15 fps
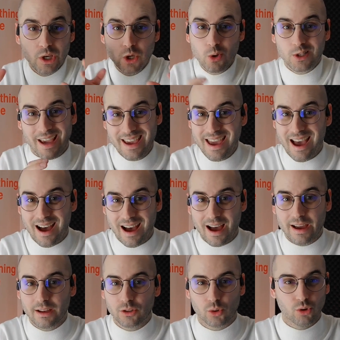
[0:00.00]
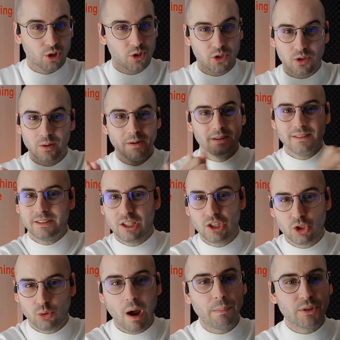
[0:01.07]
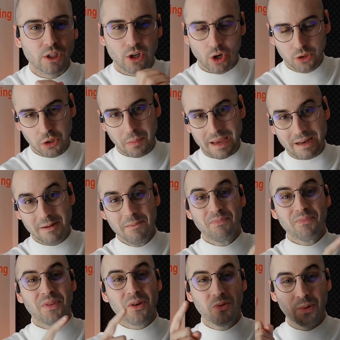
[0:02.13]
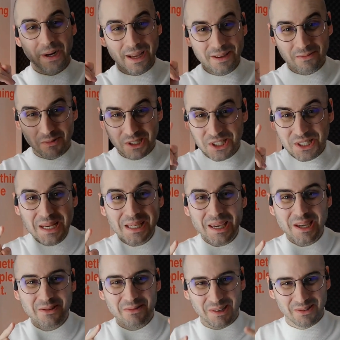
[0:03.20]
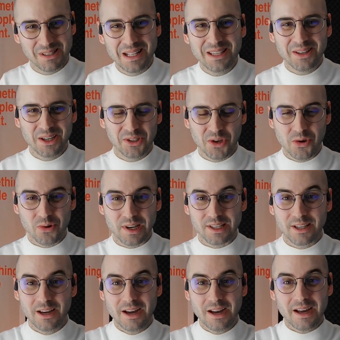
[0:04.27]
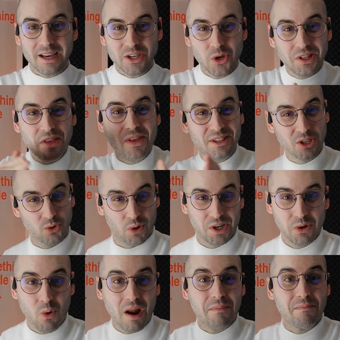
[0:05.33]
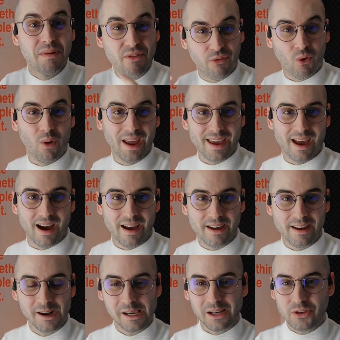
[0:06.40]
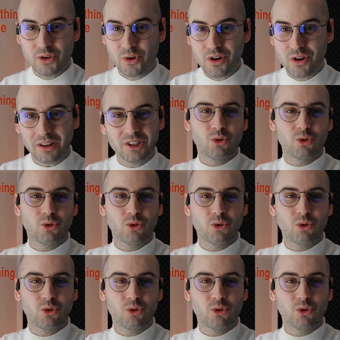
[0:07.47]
we use AI to just disrupt and automate. What I was thinking when I was listening to you is you did this in 21 before AI. You're not